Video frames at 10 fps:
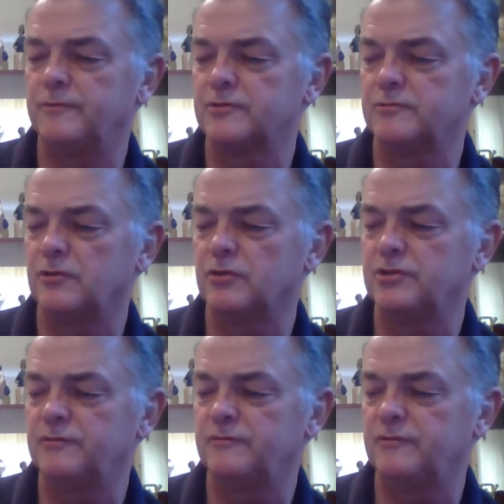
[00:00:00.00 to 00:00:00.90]
Some nice
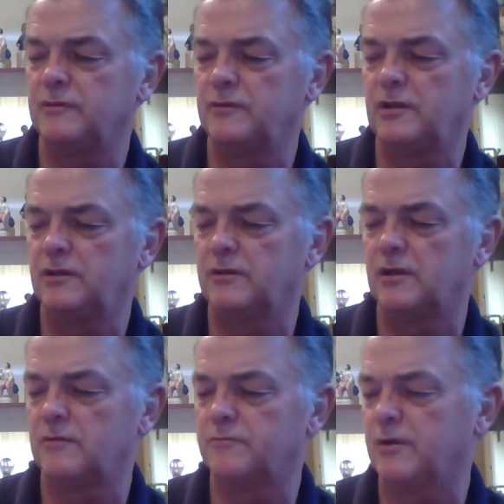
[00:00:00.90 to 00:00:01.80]
in
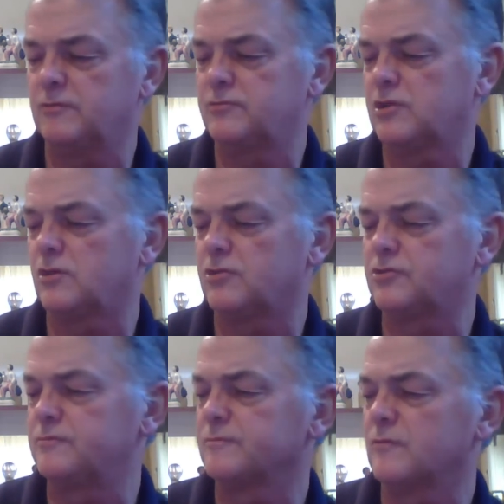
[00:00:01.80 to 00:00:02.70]

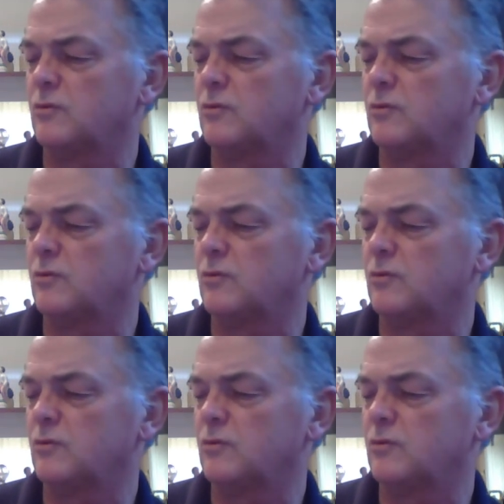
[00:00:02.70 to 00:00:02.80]
postcards and